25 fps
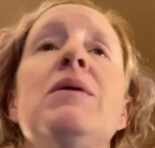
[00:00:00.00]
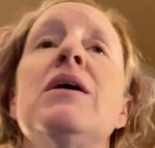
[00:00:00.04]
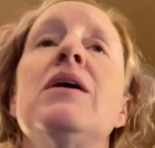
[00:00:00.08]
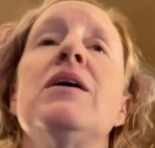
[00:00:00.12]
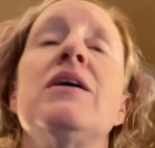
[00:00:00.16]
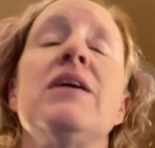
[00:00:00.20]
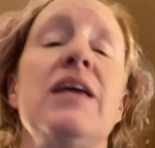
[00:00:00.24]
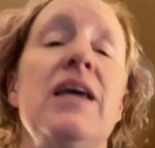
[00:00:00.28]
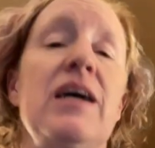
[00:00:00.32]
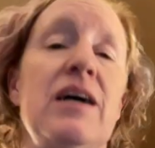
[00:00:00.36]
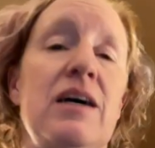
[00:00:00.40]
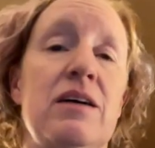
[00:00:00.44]

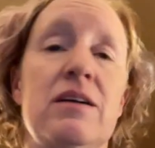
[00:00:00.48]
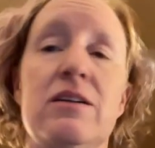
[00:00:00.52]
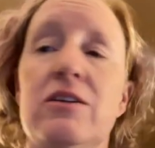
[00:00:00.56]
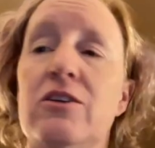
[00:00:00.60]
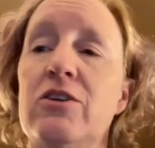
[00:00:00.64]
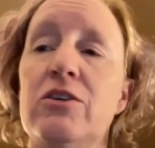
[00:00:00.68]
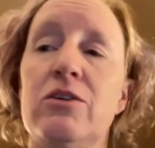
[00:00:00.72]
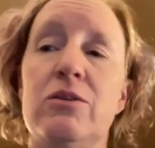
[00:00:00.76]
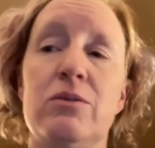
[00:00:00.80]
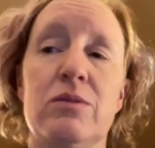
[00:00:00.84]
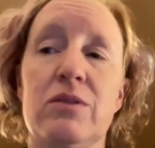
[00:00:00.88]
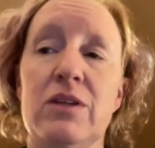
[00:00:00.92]
Yeah,
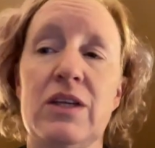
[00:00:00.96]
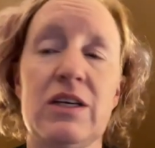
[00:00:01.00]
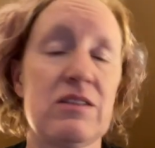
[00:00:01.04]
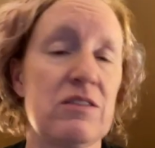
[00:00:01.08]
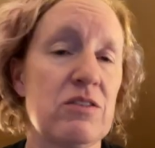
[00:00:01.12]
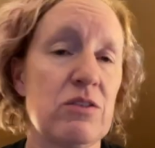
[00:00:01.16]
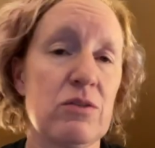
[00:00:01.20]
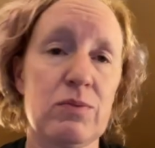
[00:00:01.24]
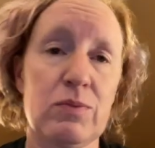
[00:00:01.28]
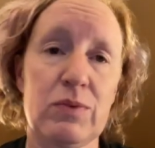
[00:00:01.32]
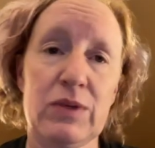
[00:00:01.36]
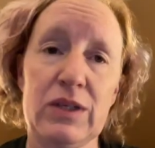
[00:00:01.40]
no, that's
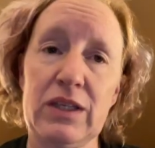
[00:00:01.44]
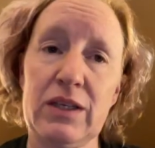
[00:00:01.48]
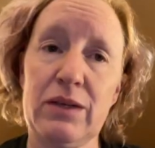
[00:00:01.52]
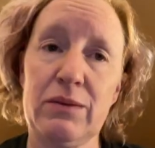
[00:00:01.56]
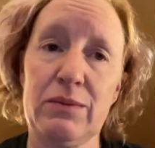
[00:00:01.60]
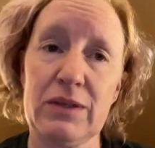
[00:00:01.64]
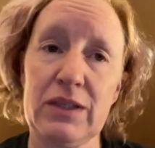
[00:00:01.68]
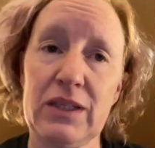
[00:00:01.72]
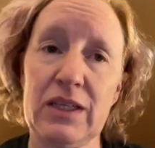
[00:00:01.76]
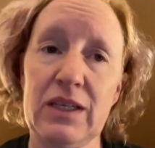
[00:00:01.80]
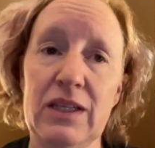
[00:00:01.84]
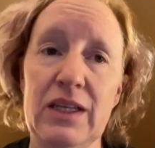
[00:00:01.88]
a really,
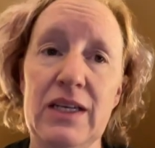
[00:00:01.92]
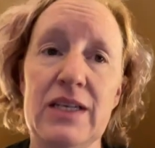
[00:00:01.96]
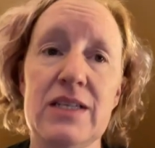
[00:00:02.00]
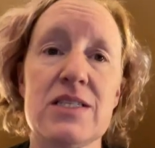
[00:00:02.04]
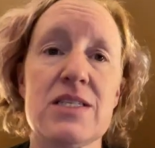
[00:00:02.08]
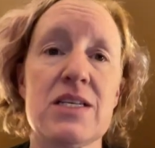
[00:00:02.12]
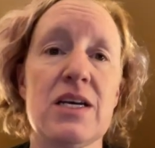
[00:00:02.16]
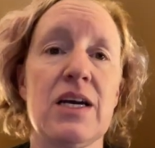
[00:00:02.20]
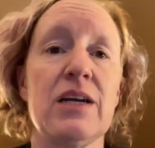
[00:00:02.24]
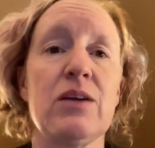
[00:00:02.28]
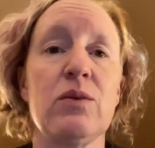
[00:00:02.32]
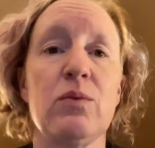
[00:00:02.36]
really late
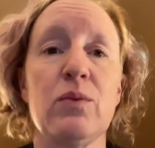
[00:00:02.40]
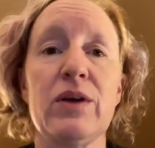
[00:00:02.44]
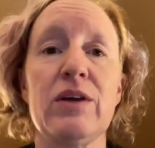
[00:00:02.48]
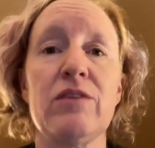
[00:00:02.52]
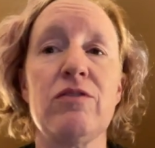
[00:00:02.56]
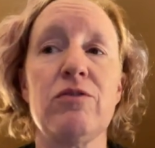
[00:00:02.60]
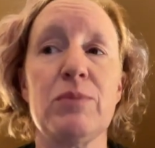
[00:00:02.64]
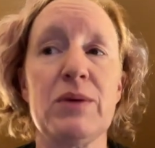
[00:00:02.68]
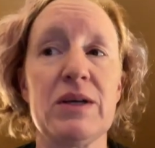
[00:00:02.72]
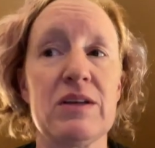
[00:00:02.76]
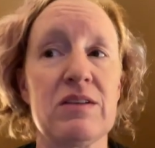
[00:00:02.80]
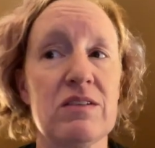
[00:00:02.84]
sign. We've
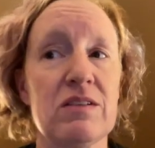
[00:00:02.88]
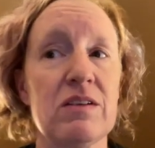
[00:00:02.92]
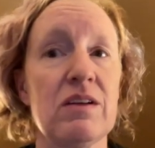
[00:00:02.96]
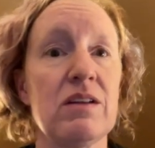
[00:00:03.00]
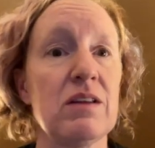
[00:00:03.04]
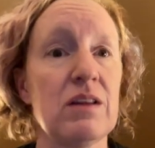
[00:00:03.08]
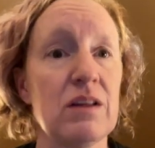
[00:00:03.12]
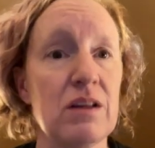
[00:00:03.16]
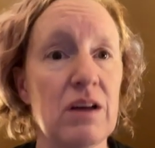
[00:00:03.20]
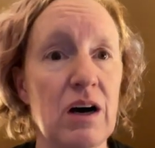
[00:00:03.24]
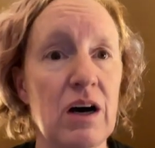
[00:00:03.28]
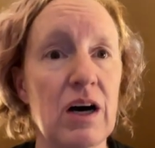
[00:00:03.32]
missed a
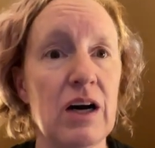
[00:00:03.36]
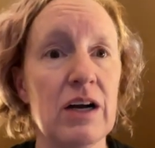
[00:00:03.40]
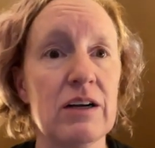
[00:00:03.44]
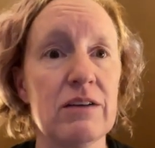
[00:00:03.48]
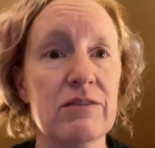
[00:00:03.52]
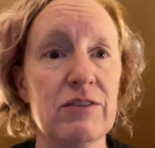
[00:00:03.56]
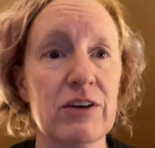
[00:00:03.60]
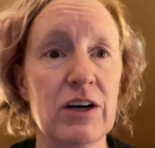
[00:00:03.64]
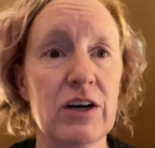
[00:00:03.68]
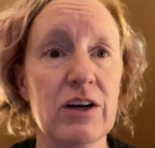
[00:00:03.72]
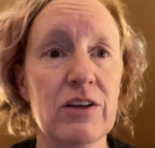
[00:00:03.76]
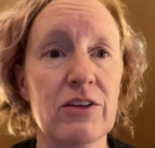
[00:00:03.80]
lot of
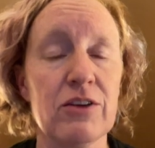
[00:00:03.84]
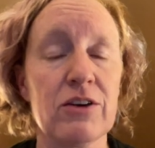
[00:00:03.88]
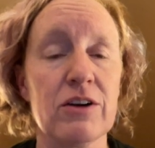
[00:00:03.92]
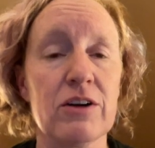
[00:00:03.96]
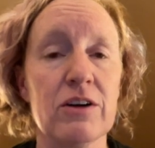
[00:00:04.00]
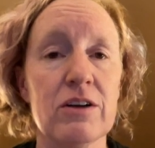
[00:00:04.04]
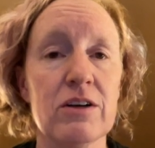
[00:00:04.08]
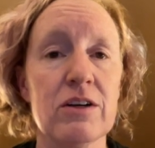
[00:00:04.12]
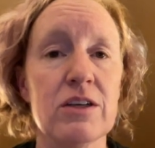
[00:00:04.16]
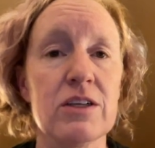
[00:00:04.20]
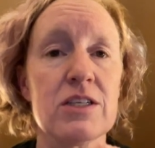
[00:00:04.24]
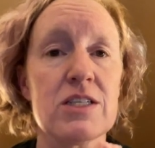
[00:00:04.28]

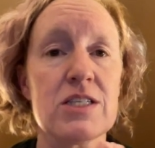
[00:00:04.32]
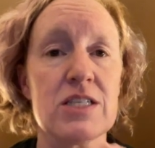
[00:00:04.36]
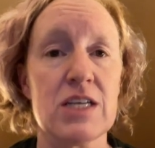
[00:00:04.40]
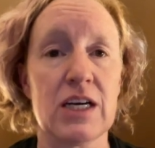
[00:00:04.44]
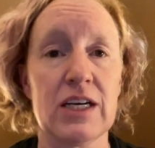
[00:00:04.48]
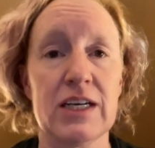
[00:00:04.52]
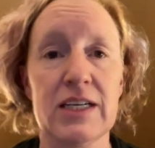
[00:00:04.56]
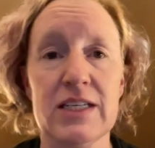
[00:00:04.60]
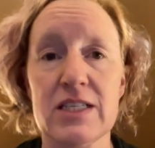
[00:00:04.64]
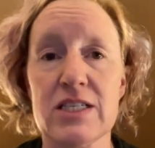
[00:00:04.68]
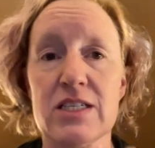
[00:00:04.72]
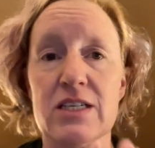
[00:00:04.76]
other
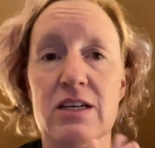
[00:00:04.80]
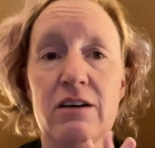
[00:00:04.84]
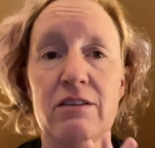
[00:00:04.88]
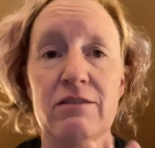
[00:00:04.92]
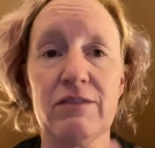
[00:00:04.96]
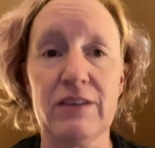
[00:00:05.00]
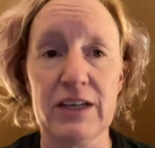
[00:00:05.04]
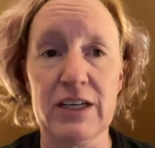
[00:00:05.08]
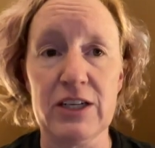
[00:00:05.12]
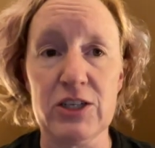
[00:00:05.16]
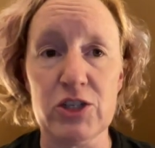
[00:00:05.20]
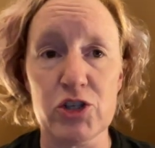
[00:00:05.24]
signs of
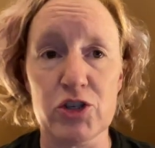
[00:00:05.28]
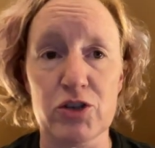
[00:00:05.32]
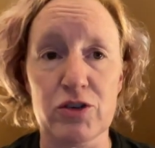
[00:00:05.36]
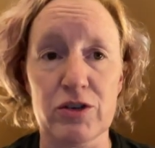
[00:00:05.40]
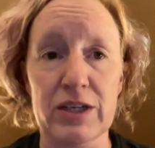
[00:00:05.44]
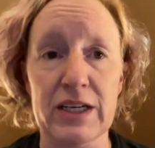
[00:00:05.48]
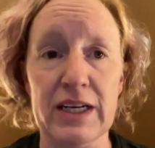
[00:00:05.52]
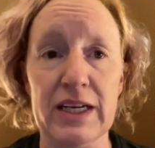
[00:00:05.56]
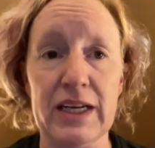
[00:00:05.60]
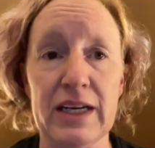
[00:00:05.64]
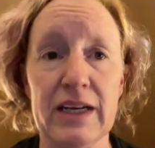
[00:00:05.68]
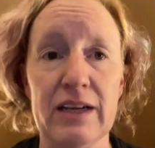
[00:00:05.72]

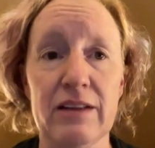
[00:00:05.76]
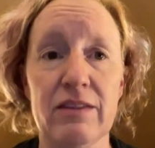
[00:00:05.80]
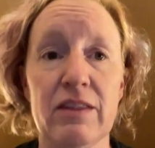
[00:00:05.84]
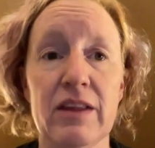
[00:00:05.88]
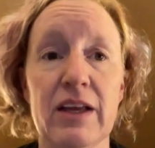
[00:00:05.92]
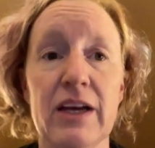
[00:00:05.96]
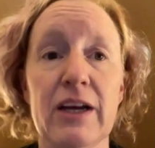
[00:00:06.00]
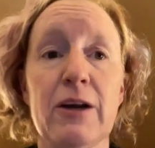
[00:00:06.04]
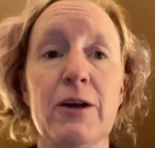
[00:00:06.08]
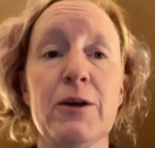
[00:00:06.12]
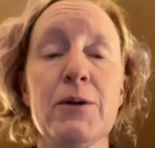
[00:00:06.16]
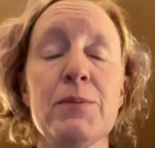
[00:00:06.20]
injury in
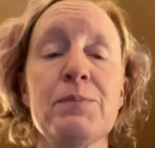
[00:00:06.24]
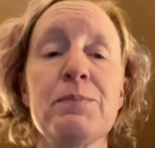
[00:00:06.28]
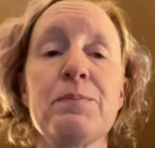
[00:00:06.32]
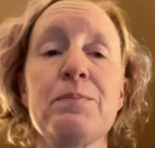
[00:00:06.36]
there.